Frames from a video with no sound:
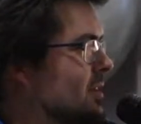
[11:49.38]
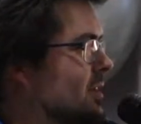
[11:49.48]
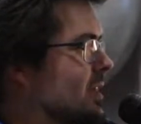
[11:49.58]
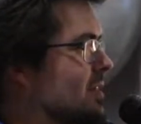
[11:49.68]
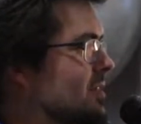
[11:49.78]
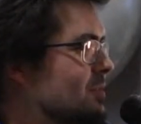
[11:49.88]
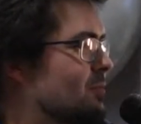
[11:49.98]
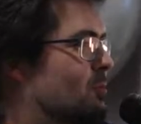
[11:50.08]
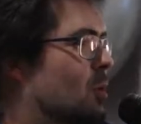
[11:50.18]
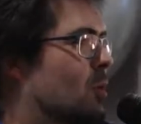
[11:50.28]

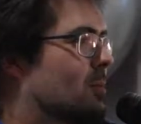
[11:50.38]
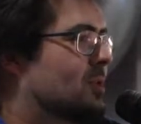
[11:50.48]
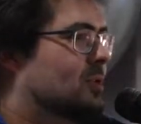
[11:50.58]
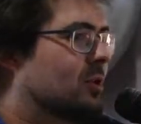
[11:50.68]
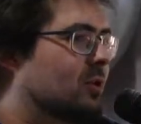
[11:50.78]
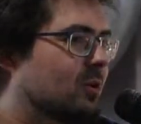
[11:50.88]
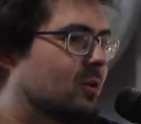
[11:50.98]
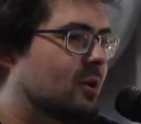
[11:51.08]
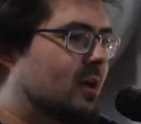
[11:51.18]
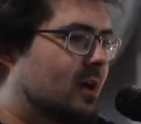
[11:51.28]
This poem is going
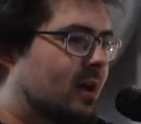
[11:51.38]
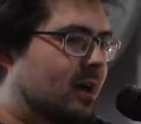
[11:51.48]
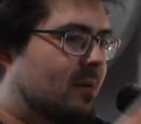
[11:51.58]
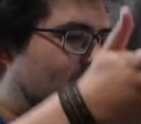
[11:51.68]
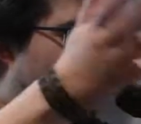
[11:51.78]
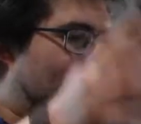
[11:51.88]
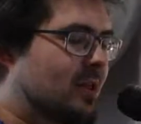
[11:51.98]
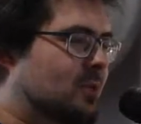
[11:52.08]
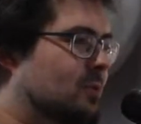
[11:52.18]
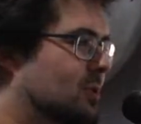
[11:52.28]
to be my
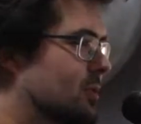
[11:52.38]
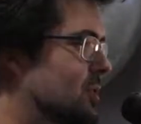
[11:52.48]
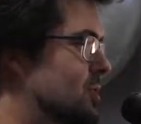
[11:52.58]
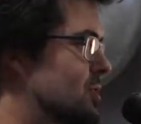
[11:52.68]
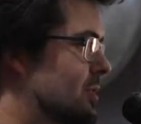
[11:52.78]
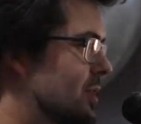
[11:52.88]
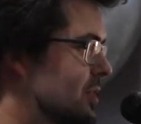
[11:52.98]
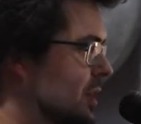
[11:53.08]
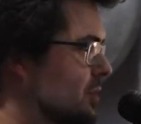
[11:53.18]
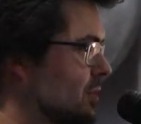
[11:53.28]
last one. It's called This Is Your Day.
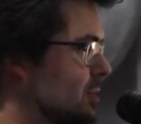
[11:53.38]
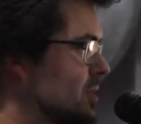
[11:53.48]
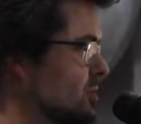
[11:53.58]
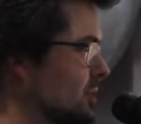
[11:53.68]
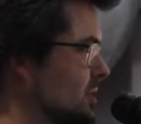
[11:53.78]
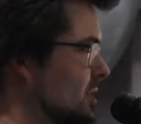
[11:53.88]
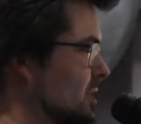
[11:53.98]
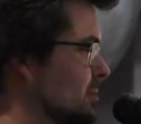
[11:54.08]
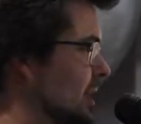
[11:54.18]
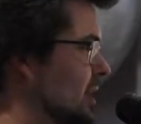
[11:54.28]
Thank you very much for listening
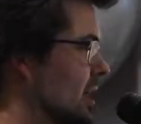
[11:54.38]
to me.